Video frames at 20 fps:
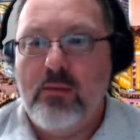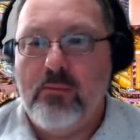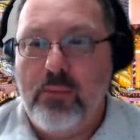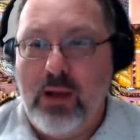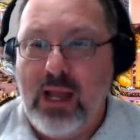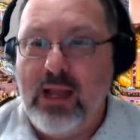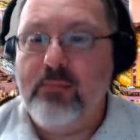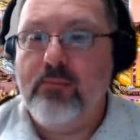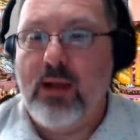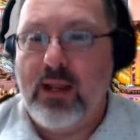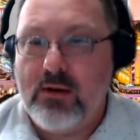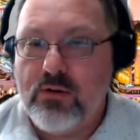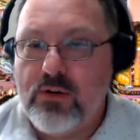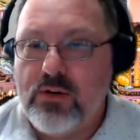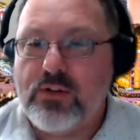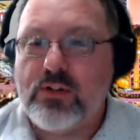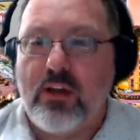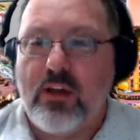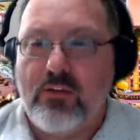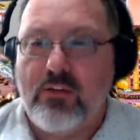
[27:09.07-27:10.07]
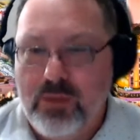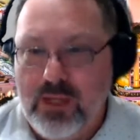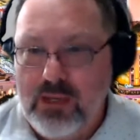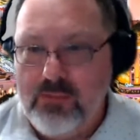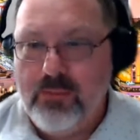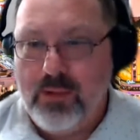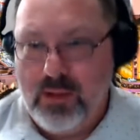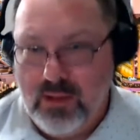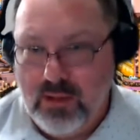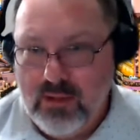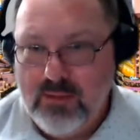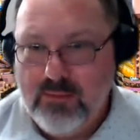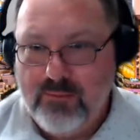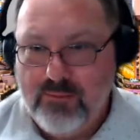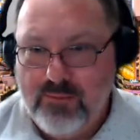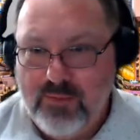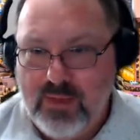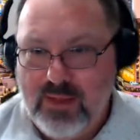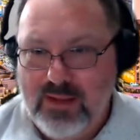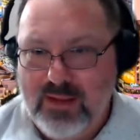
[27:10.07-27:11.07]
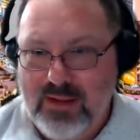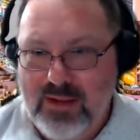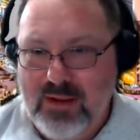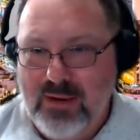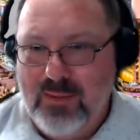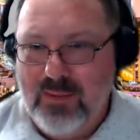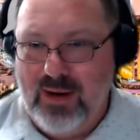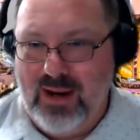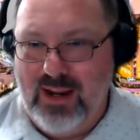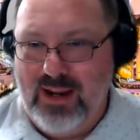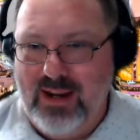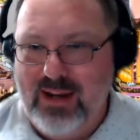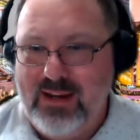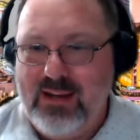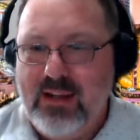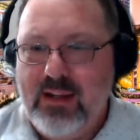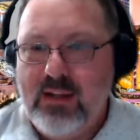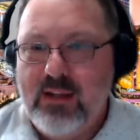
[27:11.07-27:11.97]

by Microsoft people, right?